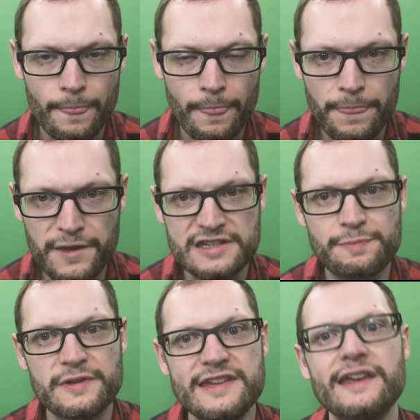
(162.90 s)
This
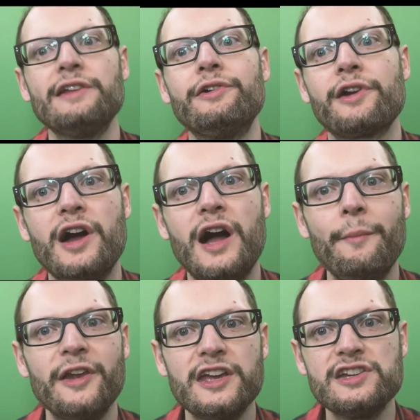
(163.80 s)
particular
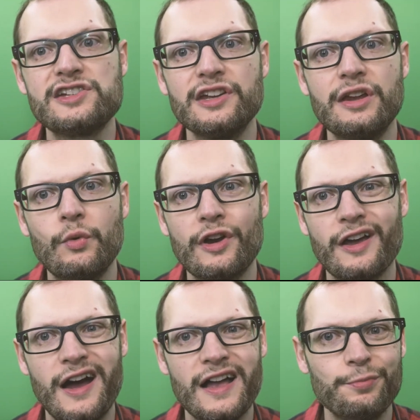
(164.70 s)
combination would have
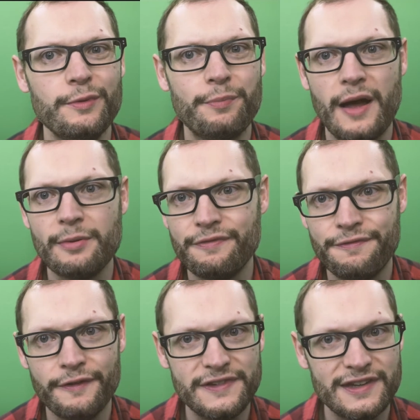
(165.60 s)
cost me probably
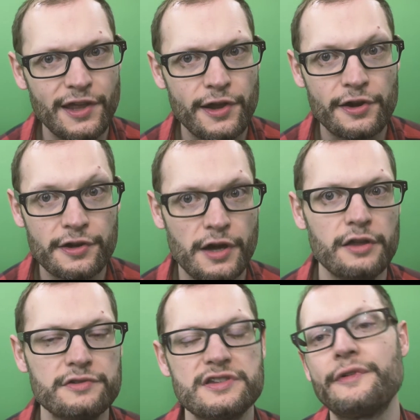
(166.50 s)

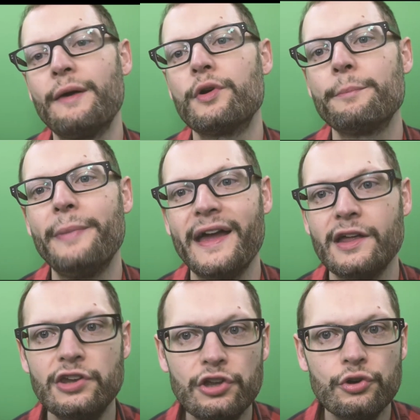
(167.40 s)
$1,500 if I were to buy
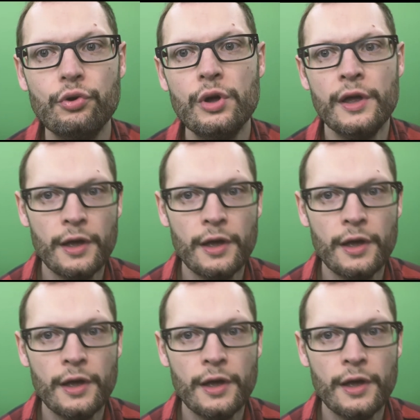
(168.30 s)
it new,